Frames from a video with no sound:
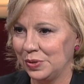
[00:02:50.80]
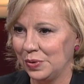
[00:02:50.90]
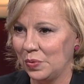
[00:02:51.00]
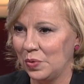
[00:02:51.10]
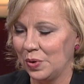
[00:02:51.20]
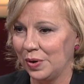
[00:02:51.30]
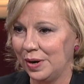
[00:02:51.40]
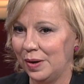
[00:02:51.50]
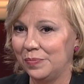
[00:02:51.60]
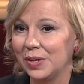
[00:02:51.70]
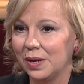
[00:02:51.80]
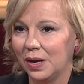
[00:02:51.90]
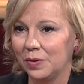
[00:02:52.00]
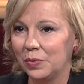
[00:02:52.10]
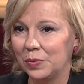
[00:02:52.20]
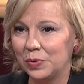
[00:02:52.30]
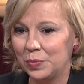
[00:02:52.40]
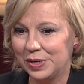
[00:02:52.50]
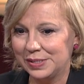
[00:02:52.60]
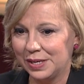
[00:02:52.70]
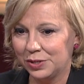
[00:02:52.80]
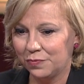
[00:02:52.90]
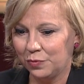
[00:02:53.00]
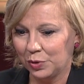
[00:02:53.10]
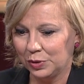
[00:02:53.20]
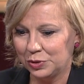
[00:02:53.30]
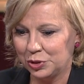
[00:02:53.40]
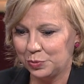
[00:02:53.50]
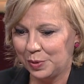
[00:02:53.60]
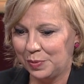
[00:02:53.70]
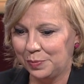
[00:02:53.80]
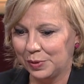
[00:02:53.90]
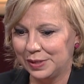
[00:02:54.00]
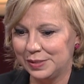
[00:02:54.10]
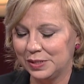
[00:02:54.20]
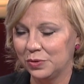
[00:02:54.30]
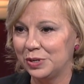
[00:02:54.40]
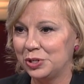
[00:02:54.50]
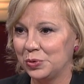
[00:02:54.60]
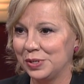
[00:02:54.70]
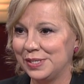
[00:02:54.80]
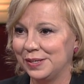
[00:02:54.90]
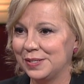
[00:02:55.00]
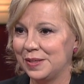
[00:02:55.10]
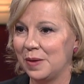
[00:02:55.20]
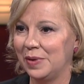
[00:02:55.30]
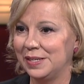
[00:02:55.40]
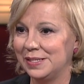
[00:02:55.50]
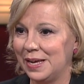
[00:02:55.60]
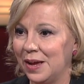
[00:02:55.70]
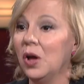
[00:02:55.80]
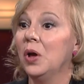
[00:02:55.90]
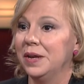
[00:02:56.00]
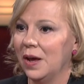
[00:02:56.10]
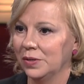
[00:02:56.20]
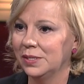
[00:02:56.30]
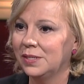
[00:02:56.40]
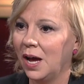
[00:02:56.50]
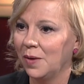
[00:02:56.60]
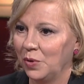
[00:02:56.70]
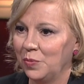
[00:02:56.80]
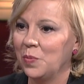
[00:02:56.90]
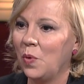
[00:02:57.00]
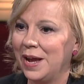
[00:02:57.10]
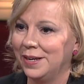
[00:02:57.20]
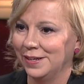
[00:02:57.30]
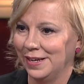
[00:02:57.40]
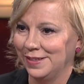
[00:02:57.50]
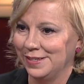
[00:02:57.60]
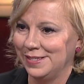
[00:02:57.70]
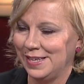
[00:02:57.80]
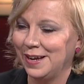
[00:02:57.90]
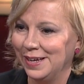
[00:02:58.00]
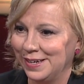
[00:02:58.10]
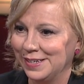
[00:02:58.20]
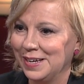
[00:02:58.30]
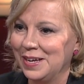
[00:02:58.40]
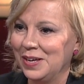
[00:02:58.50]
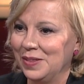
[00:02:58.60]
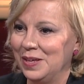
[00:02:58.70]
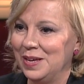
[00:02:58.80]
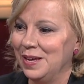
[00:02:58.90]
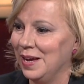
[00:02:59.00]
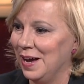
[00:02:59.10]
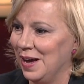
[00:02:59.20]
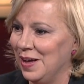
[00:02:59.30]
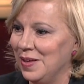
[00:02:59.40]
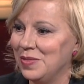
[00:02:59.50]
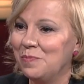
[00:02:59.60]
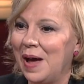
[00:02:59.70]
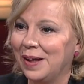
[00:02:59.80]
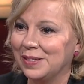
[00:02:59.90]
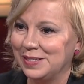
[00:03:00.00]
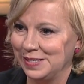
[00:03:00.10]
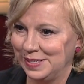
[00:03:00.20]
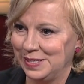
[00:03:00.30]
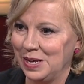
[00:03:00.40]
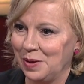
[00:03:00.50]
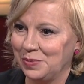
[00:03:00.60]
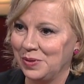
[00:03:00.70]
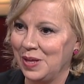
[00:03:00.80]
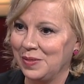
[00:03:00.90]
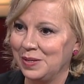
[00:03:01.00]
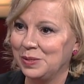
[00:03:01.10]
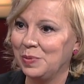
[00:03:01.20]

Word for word: or, or um, I don't want to say foreclosures, but people considering short sales that they might say, now's the time, we've been waiting. Like the second the, uh, the balance is tipped, that these